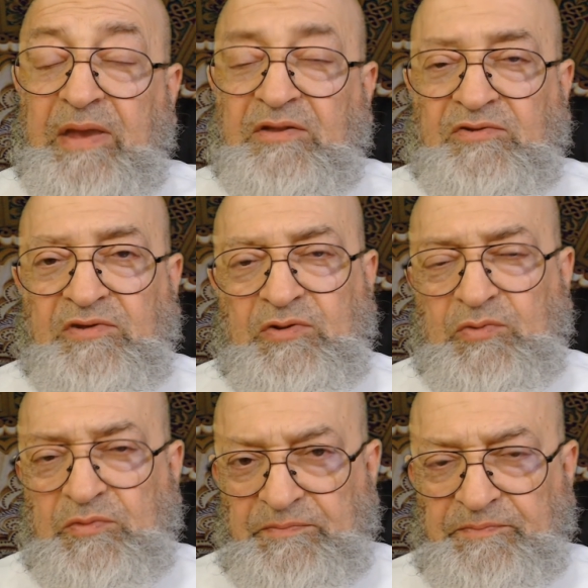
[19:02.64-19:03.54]
paid to
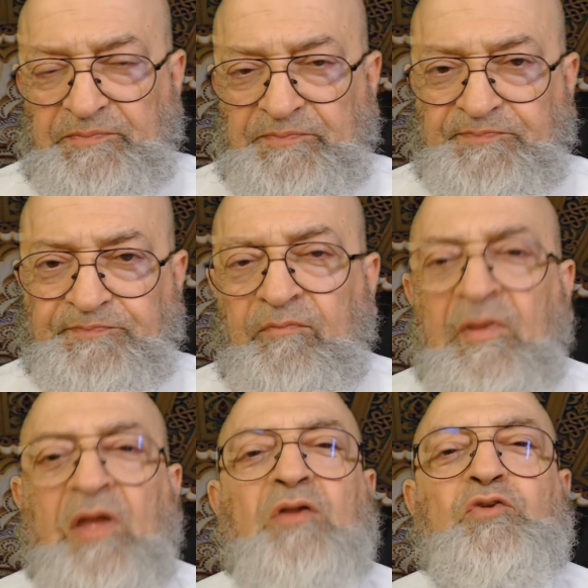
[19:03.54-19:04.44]
you
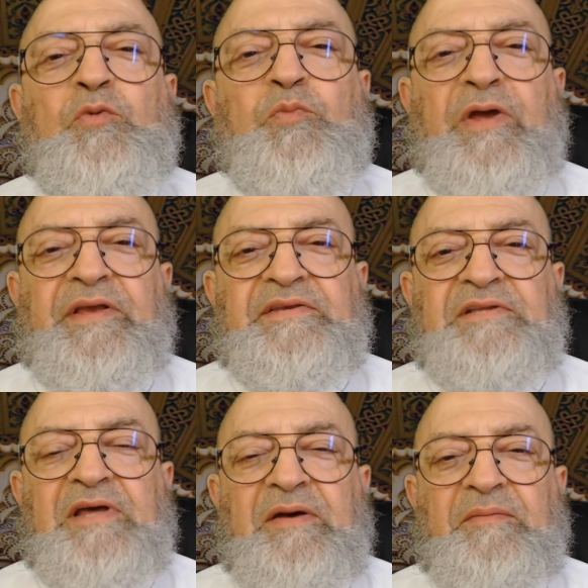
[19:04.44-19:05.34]
to break
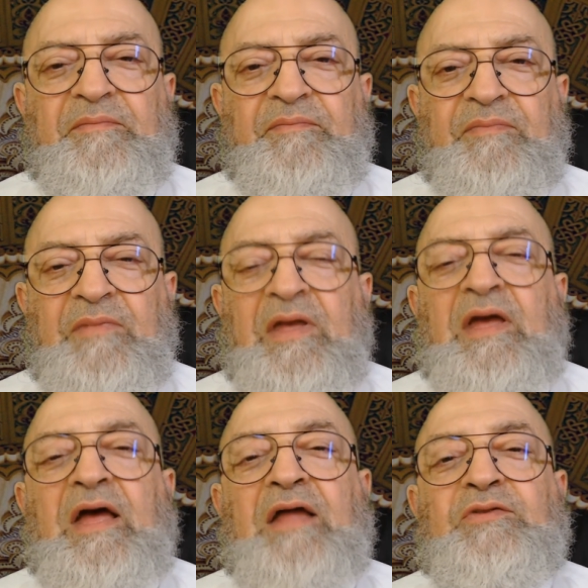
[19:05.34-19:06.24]
Islam
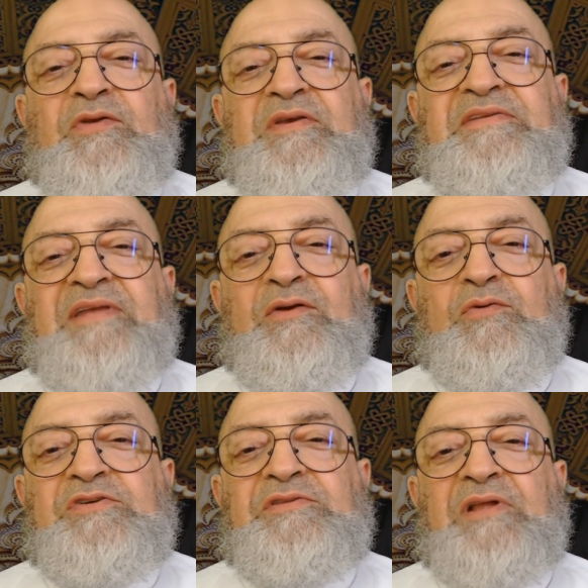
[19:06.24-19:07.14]
and to
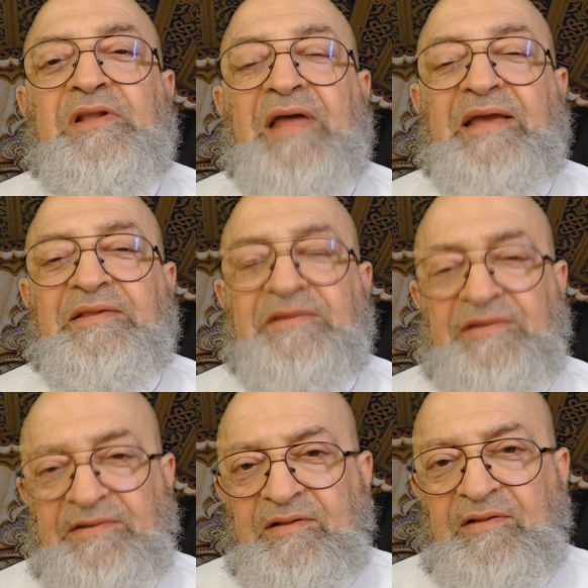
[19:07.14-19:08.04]
extinguish the
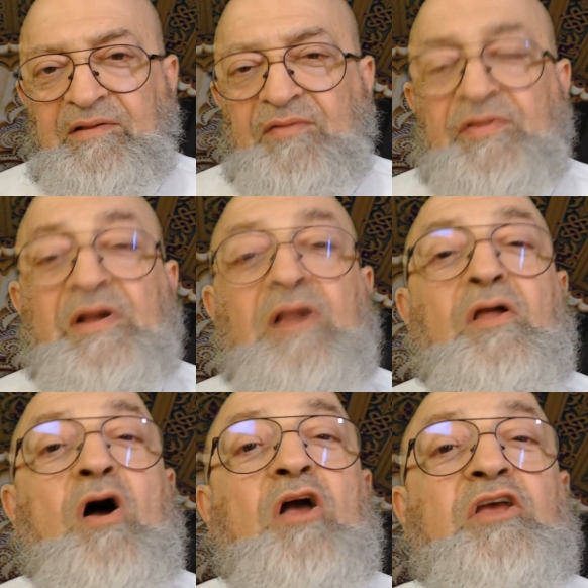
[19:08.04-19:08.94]
light that
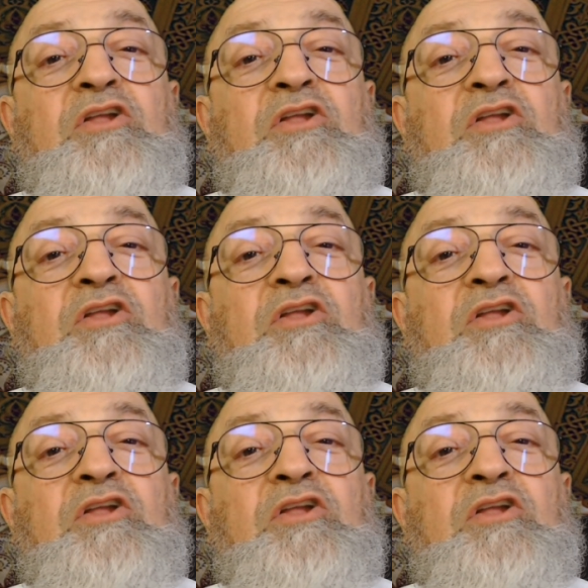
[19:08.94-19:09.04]
Allah